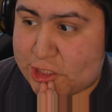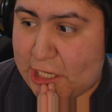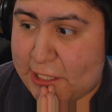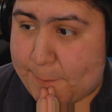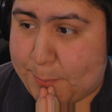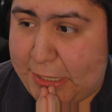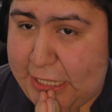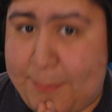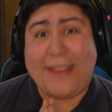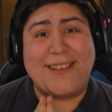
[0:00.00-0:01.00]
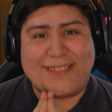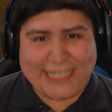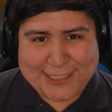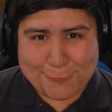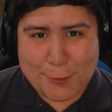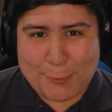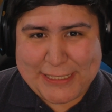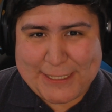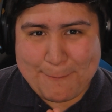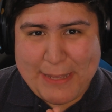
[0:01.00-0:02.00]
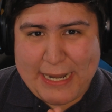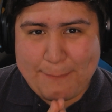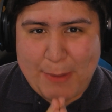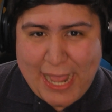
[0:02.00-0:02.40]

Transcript: shall it be, because this one was submitted